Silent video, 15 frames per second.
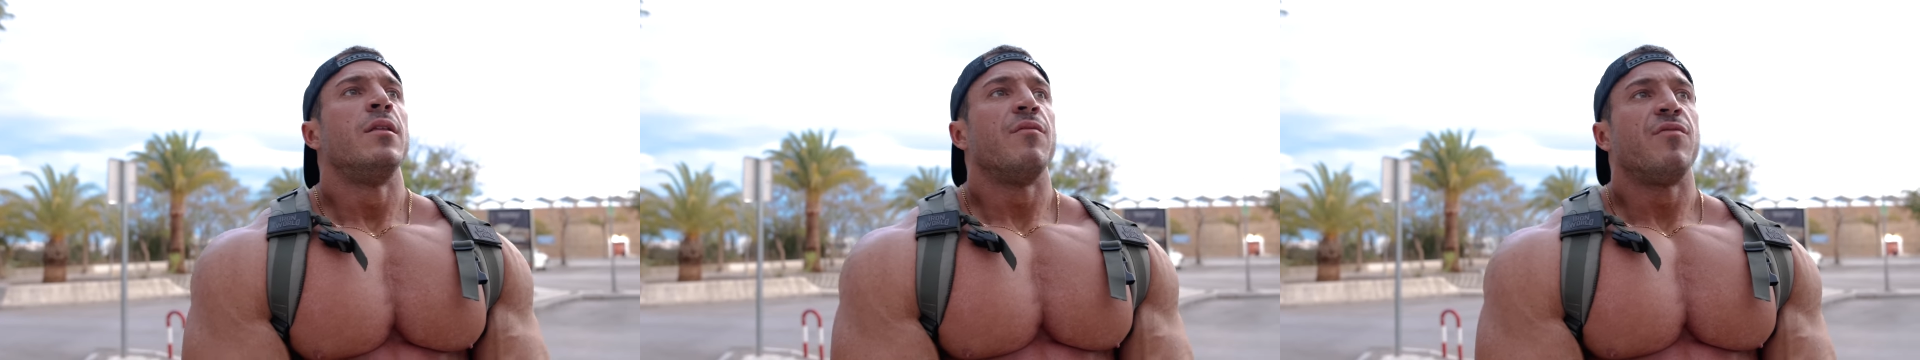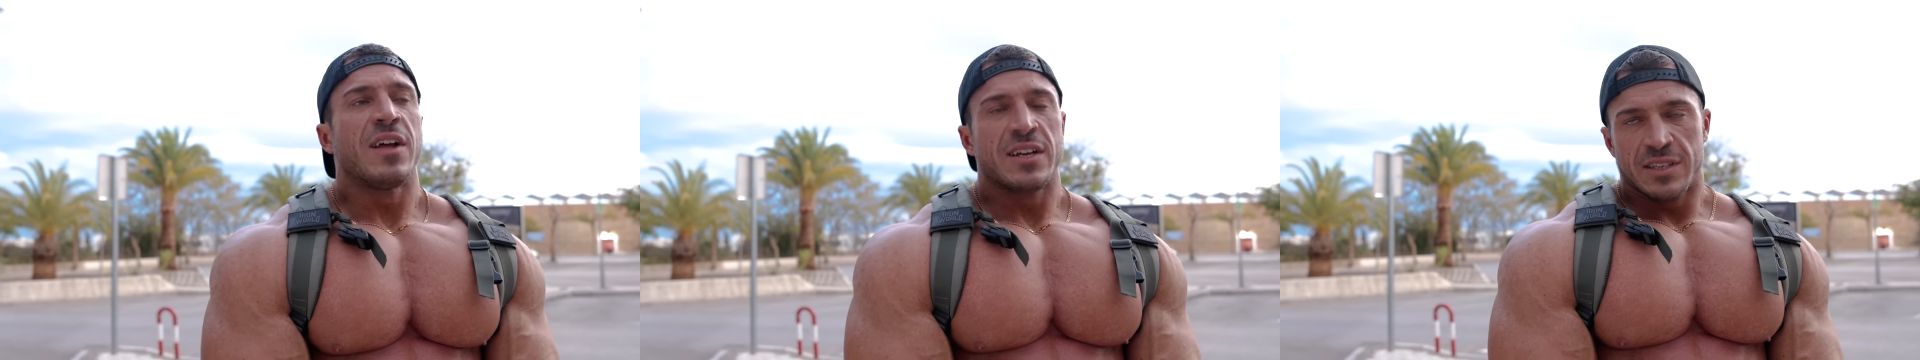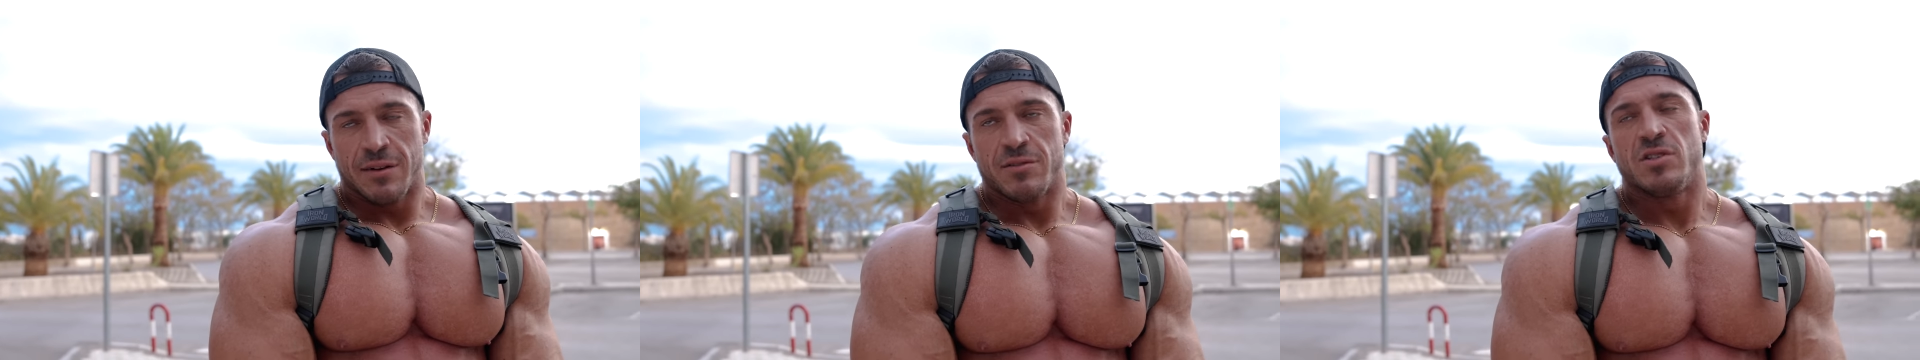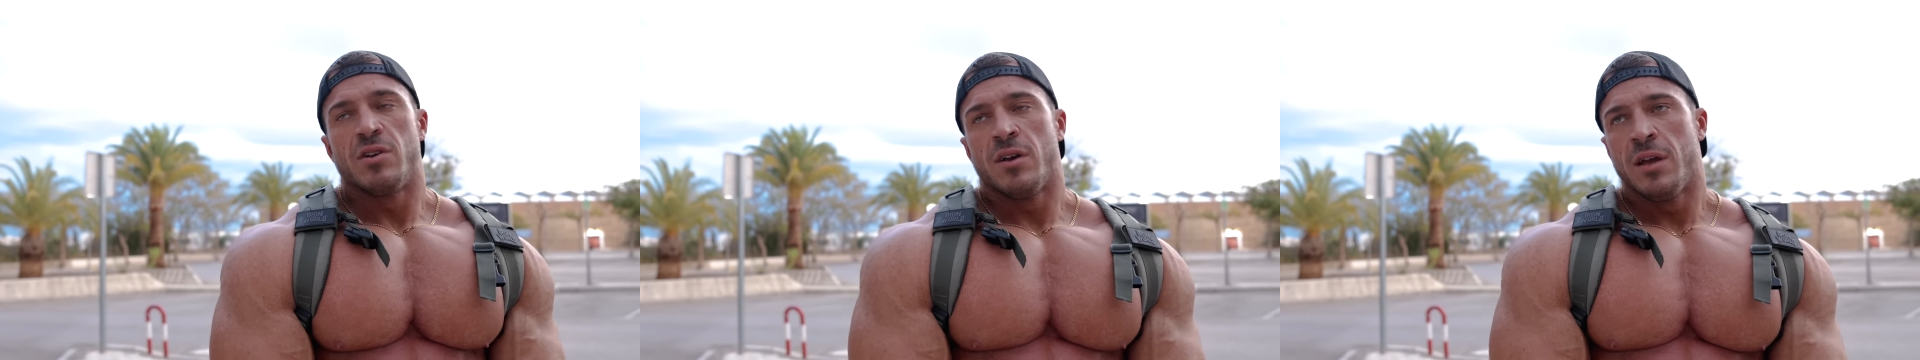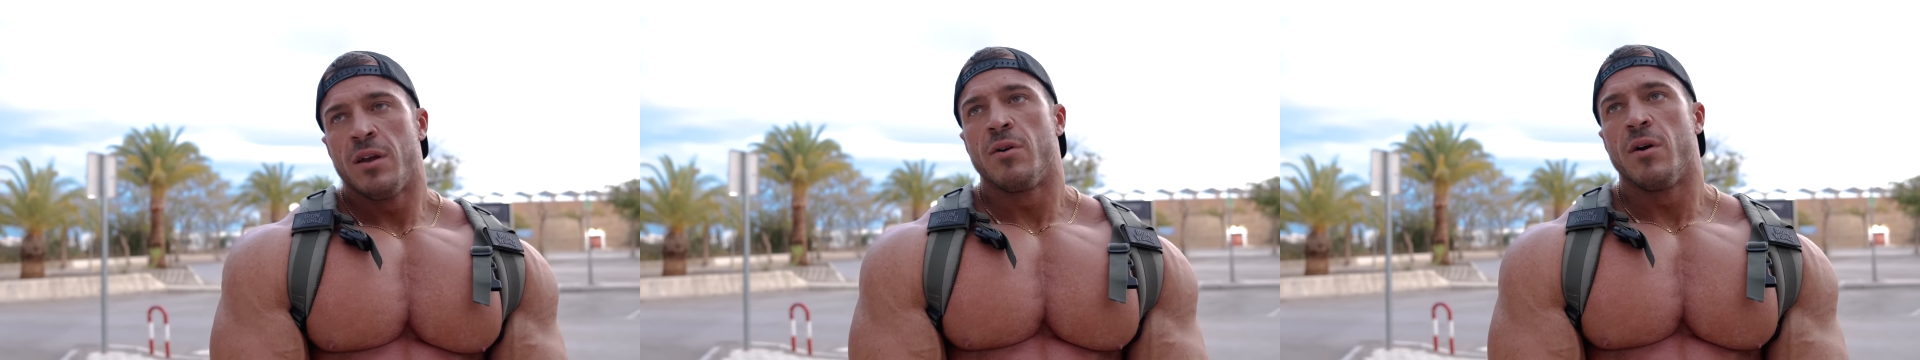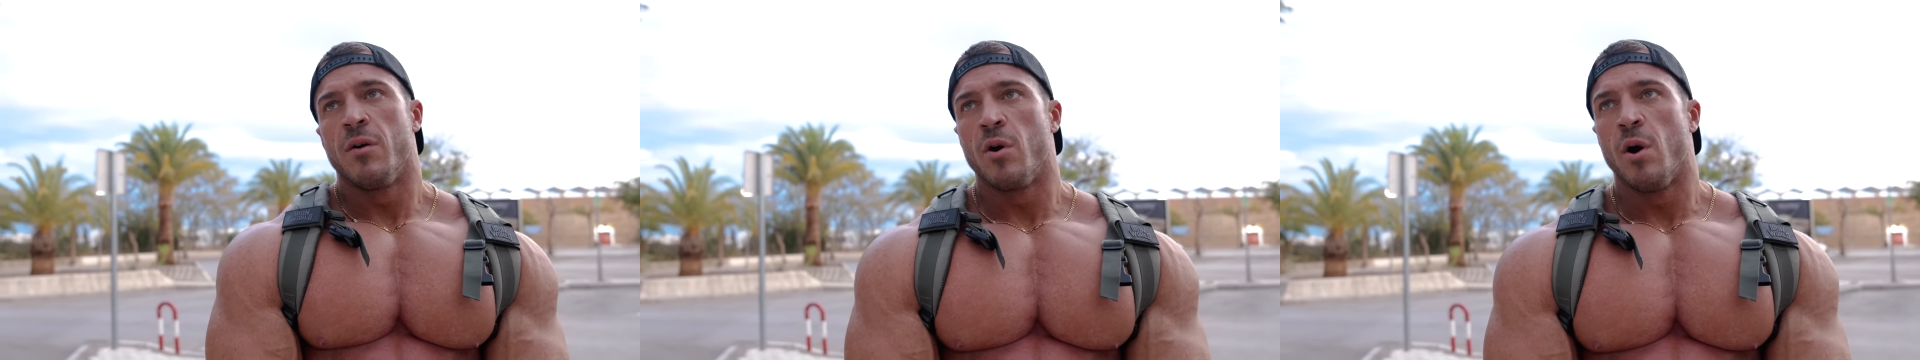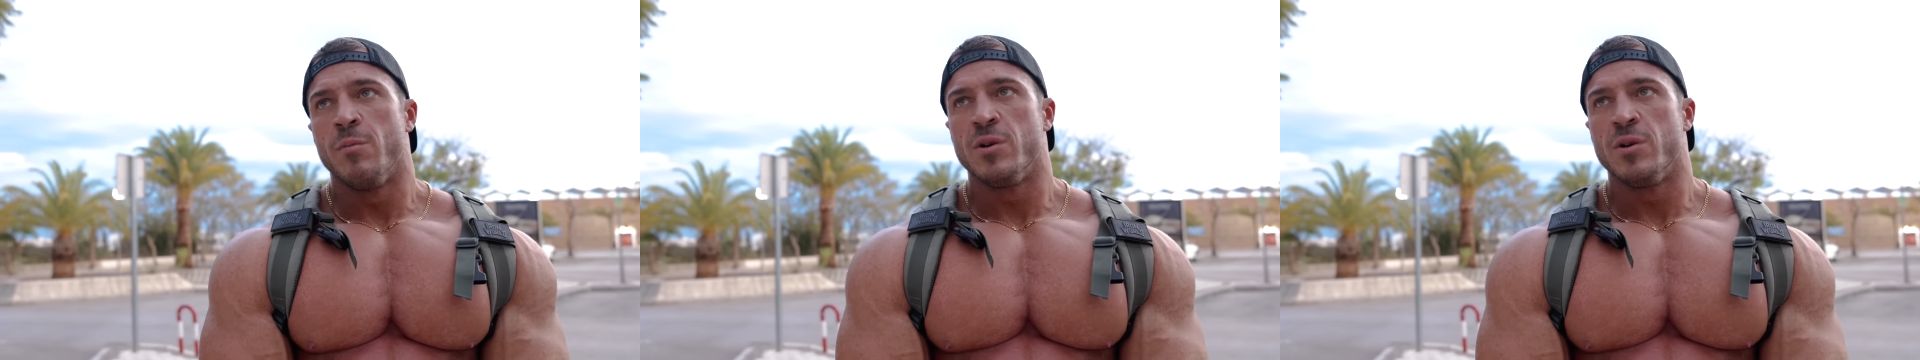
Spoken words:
The flex leverage row